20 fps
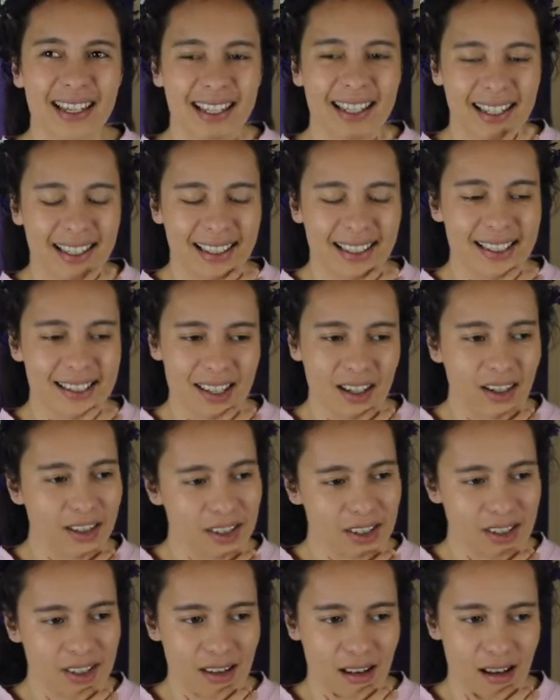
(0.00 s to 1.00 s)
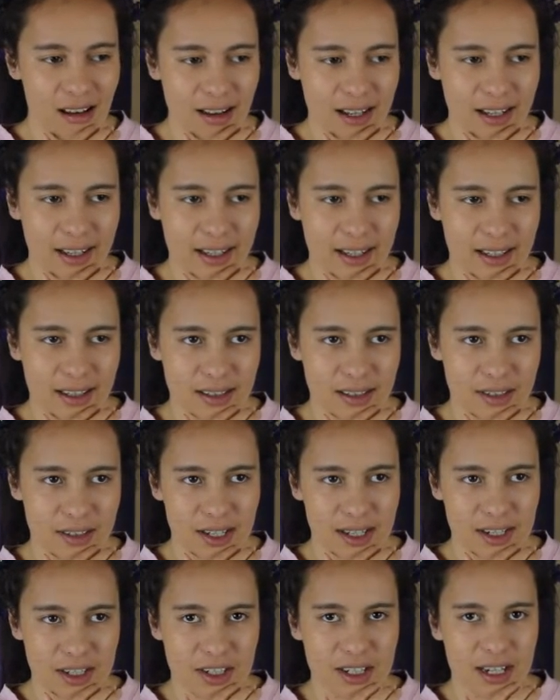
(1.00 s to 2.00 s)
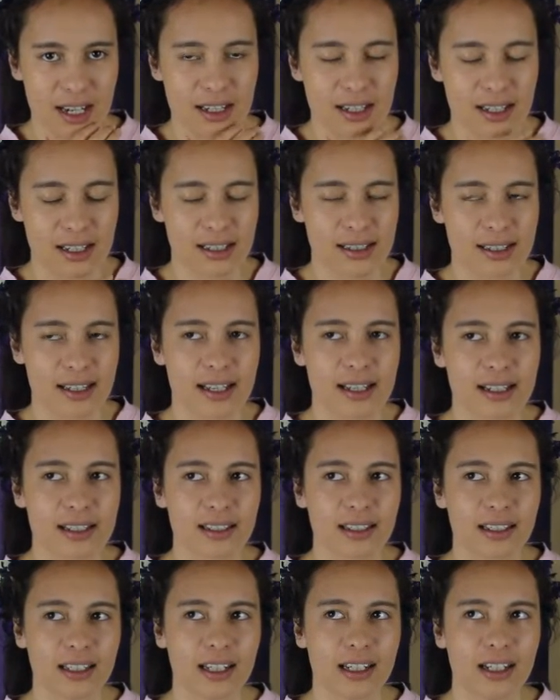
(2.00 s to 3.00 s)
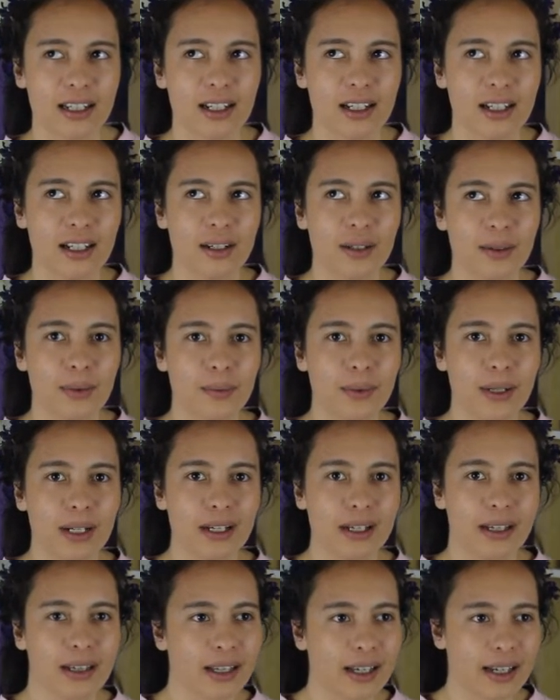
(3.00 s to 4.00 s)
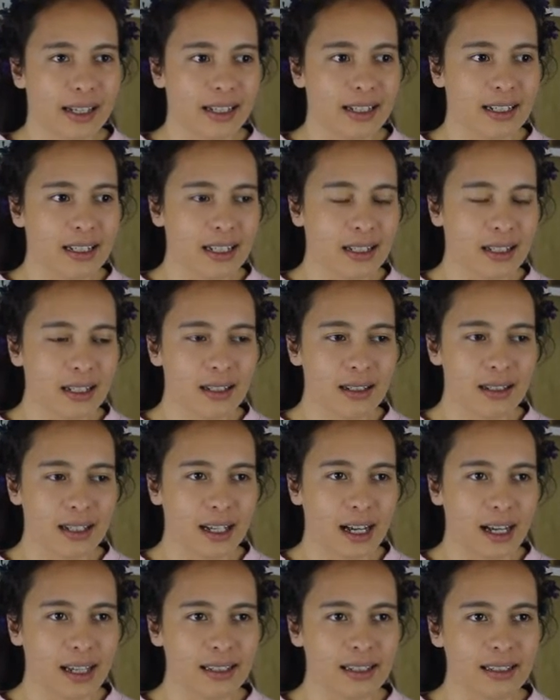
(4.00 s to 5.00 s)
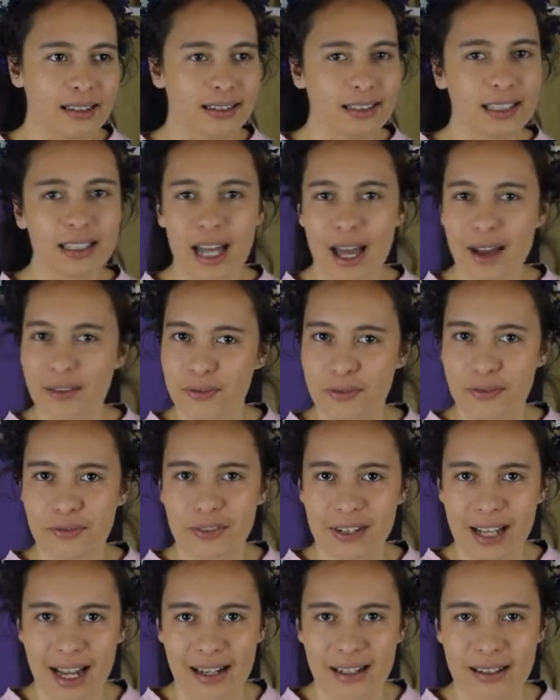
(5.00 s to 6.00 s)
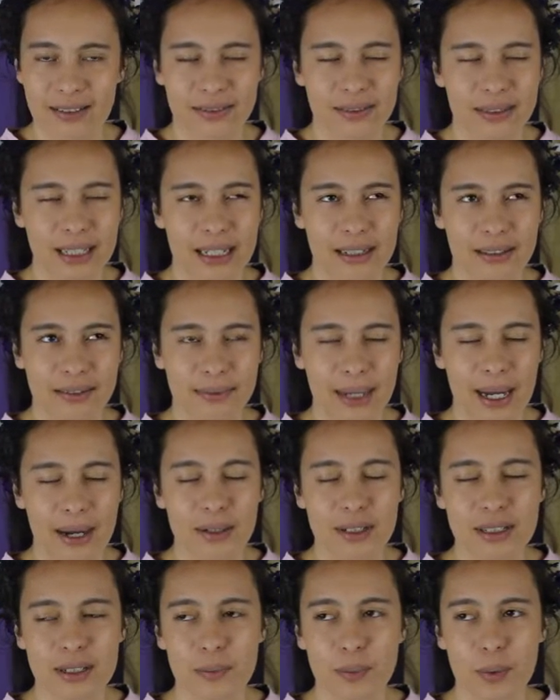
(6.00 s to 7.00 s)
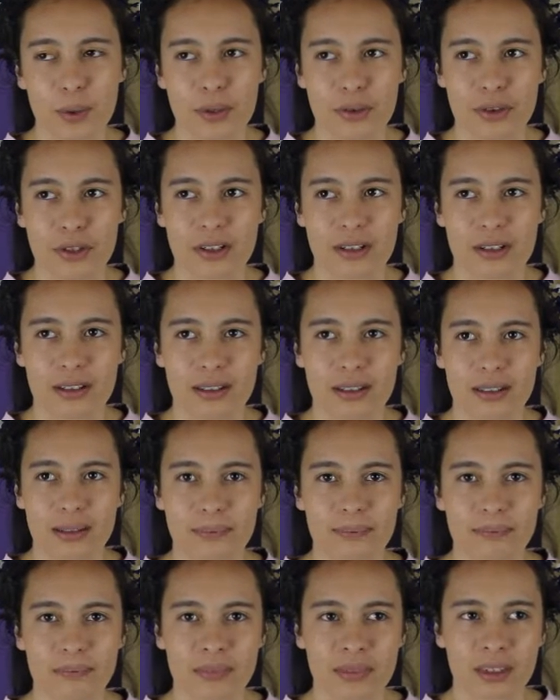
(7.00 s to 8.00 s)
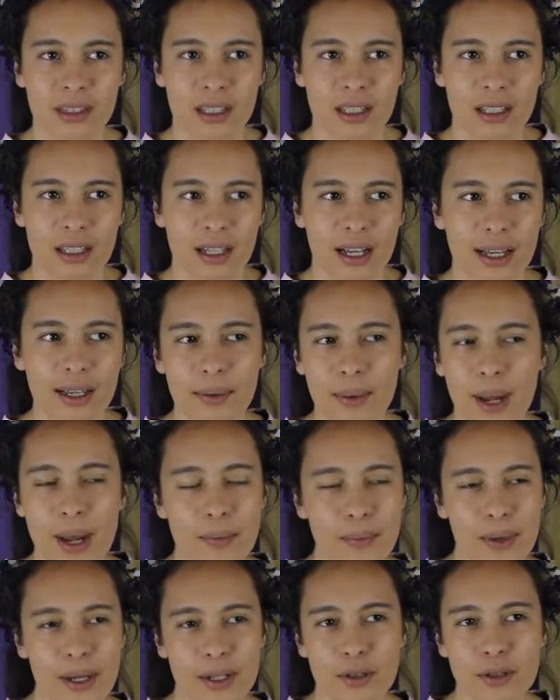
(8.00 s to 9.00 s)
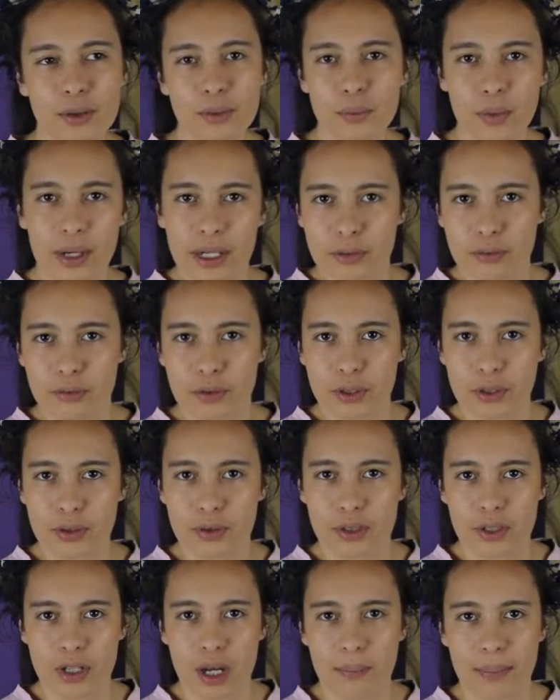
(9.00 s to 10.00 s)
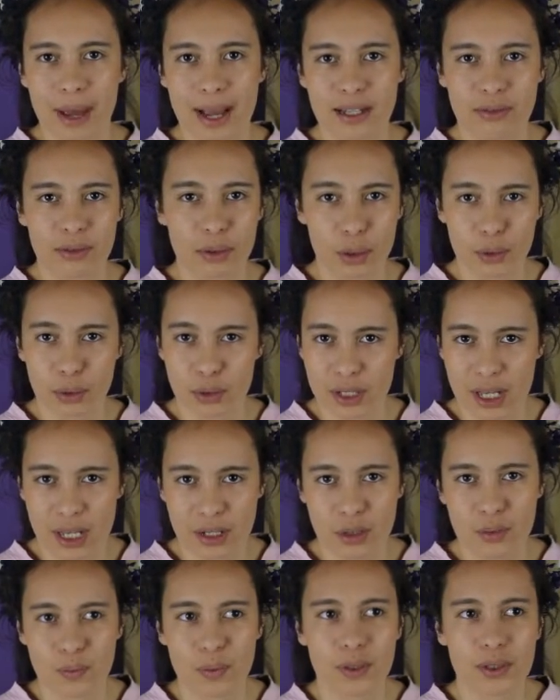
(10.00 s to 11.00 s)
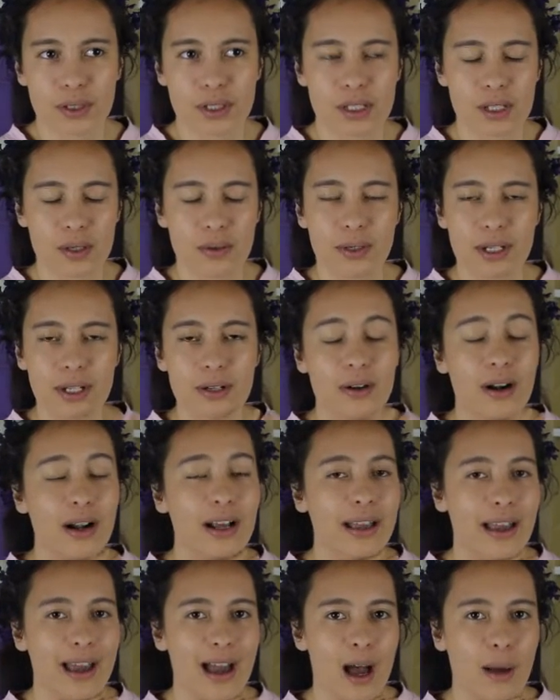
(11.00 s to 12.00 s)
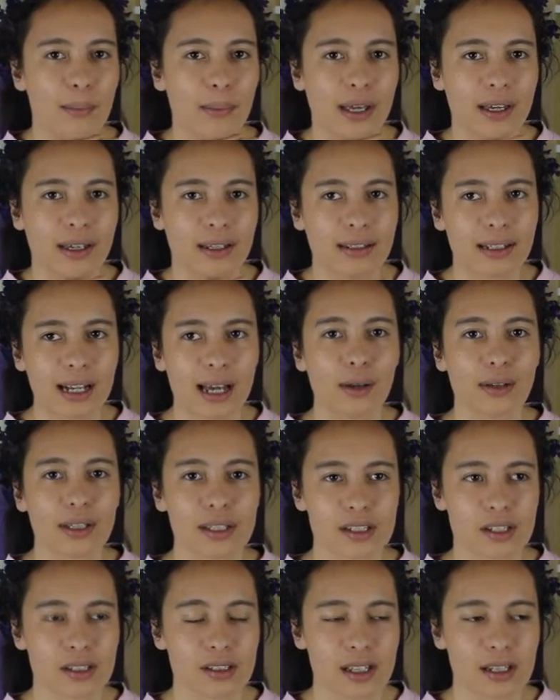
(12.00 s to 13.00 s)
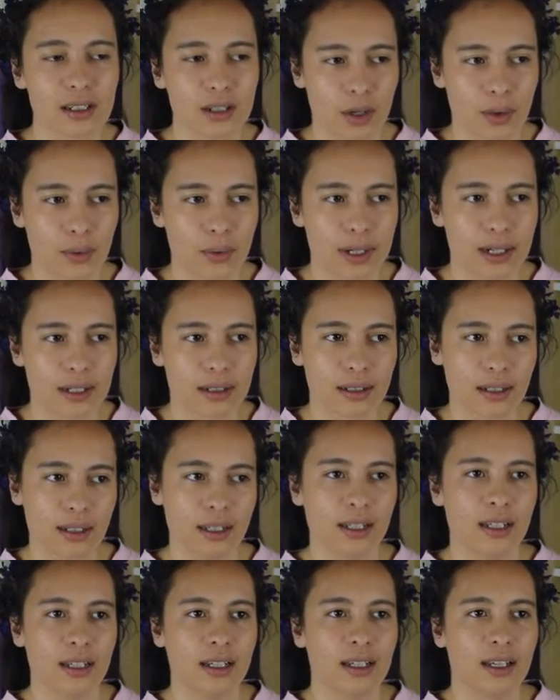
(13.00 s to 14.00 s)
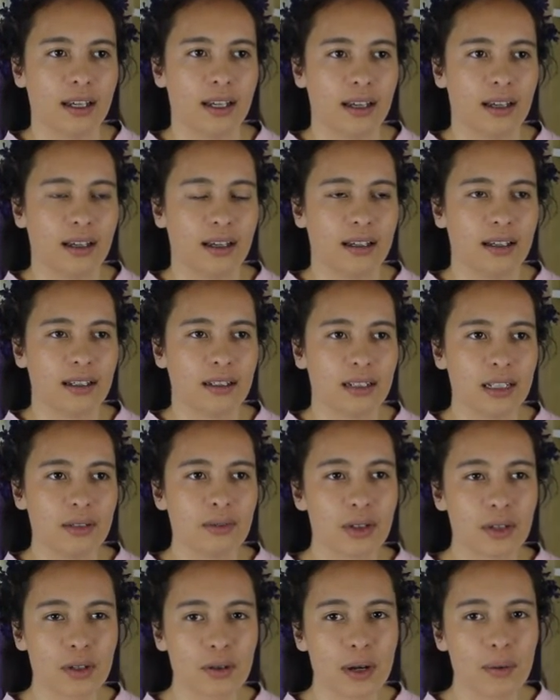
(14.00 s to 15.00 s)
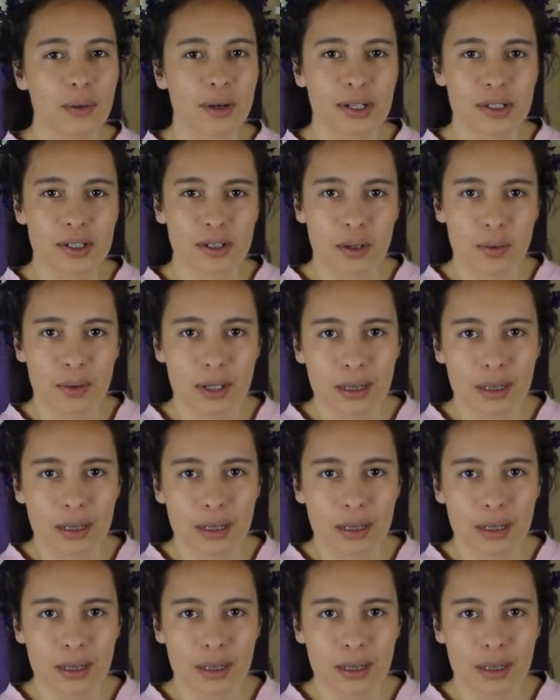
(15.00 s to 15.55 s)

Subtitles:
he starts talking to Sanji, and he's like, well, I did have kind of, how did it word it? I couldn't wait for you to come back even though you said you would, so here I am, and now let's just get going. And even though I wanted to go